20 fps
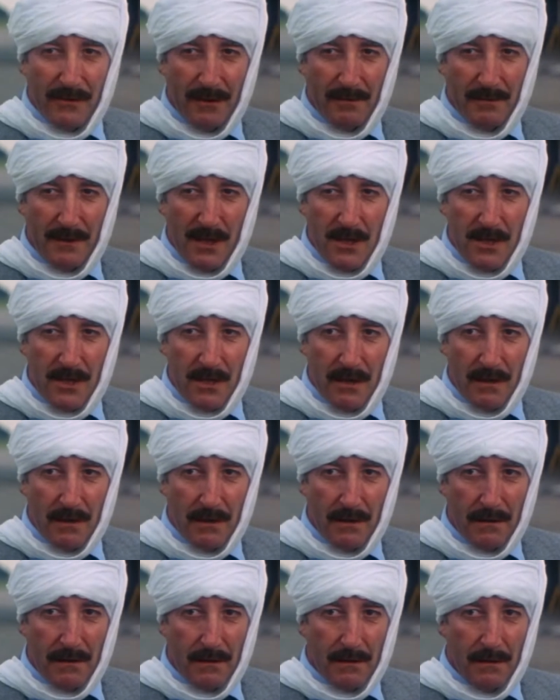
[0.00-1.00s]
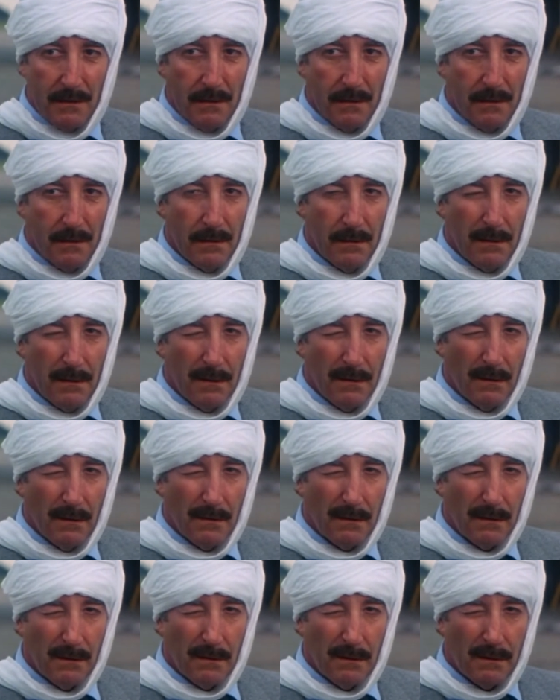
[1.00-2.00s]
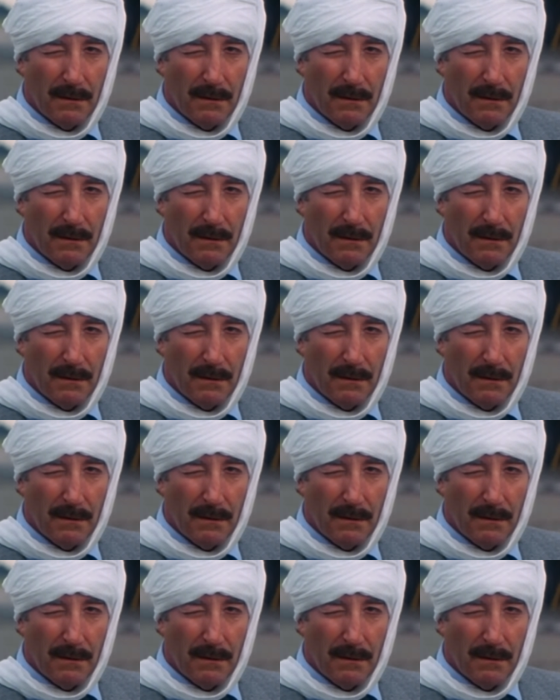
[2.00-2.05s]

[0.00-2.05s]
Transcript: from Dijon. He's suave,